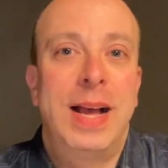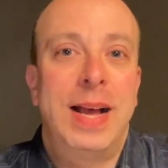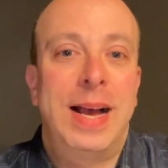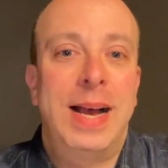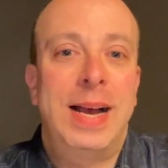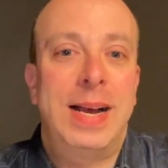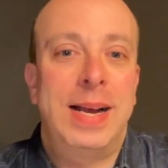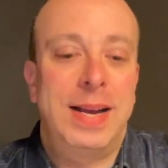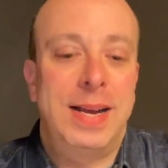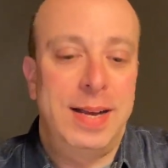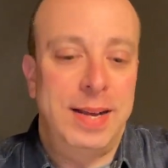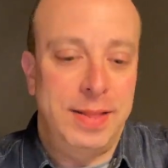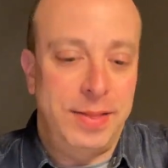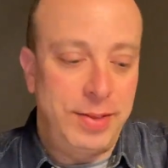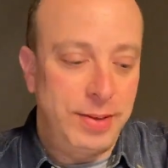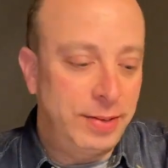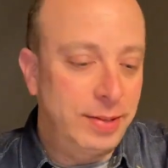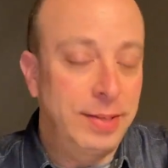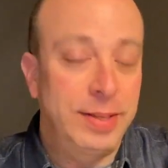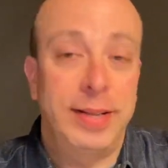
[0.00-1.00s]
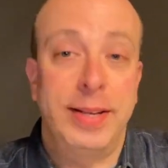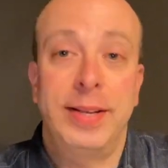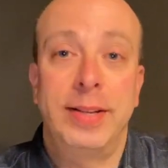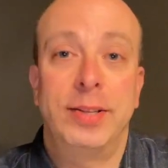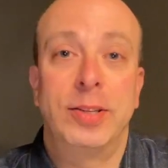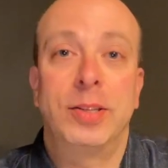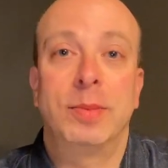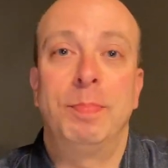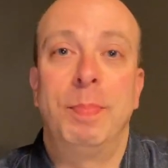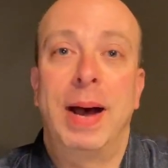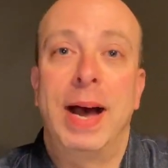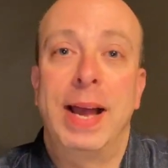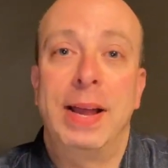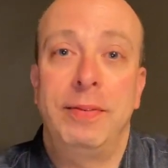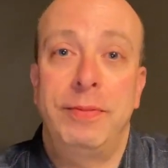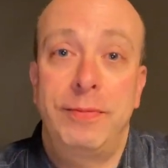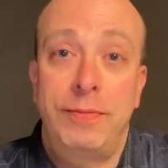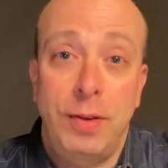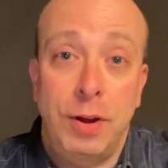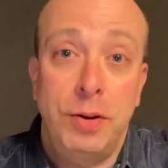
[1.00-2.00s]
This is my
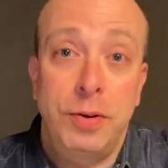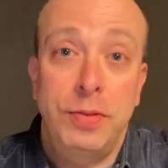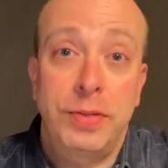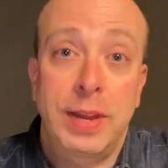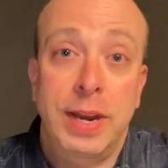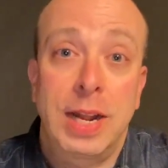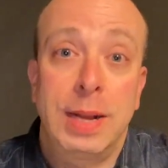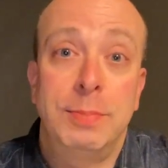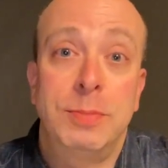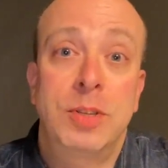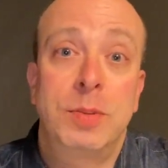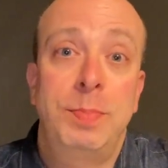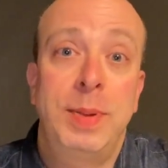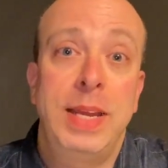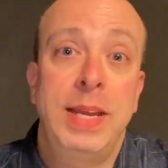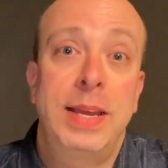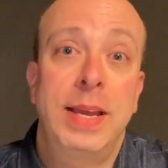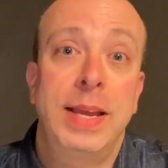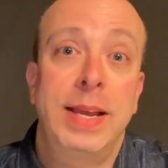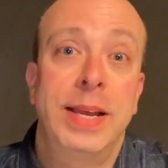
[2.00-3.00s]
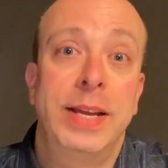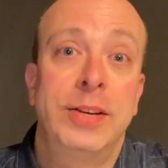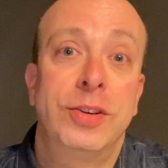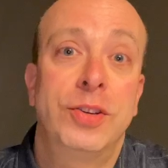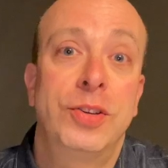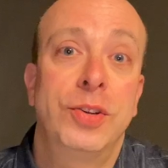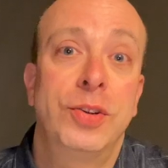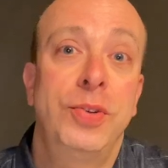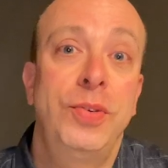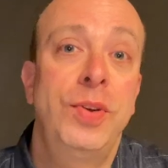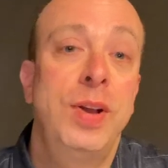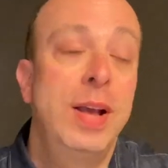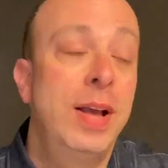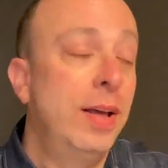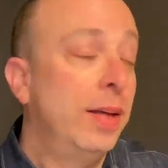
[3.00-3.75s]
phone that I'm speaking into.